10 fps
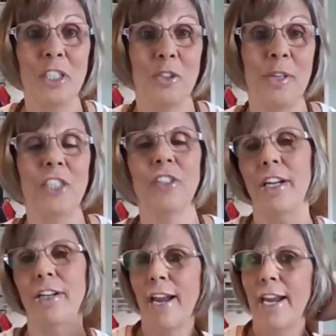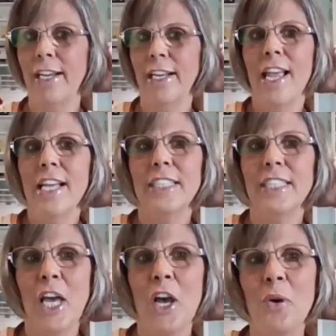this restaurant, right?
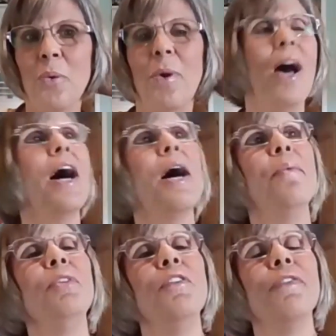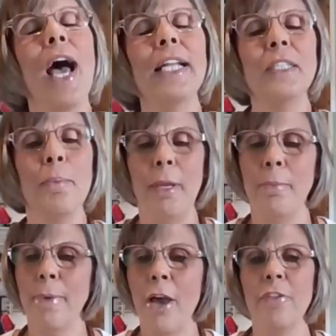So you've got to
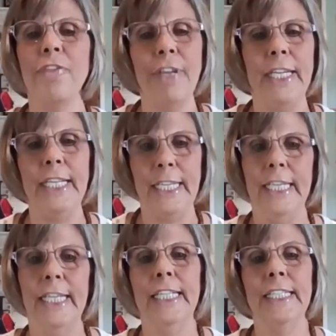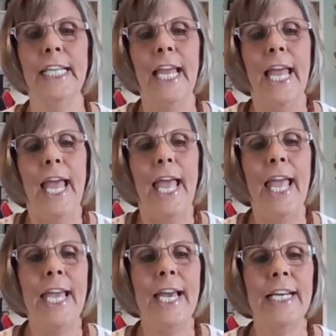be both feet in
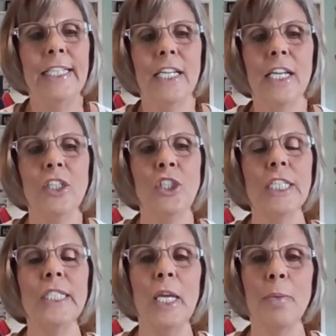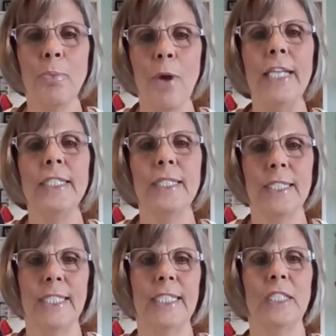and just embrace the
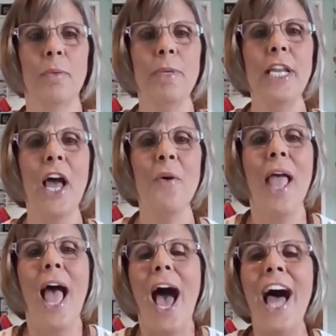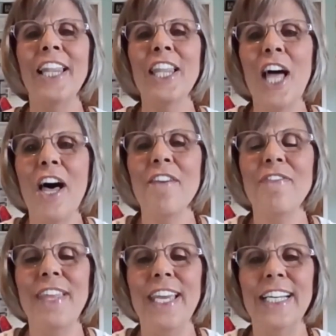system. I
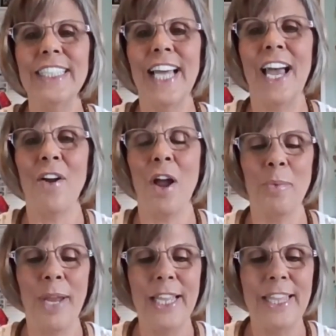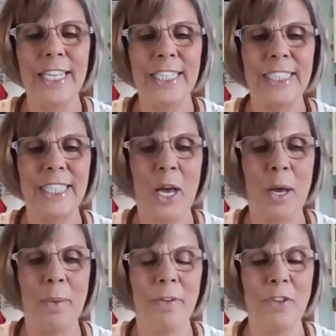love this. I read this
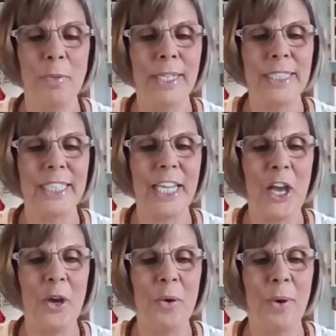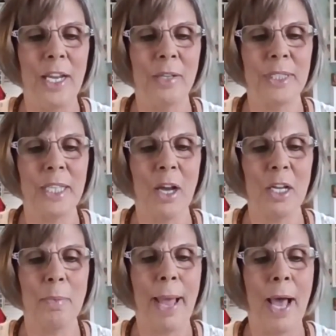a few months ago, and it was
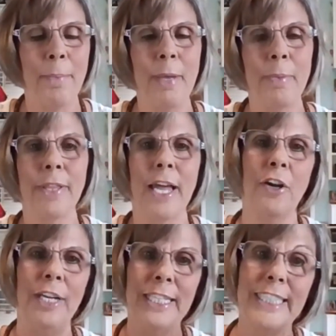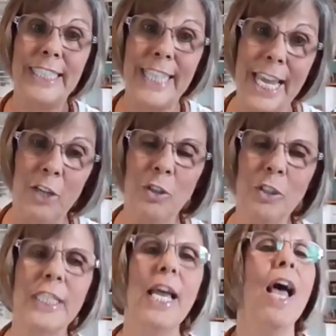talking about people that are in
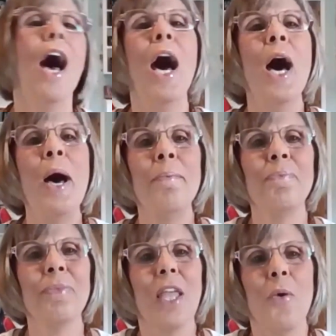sales. Well,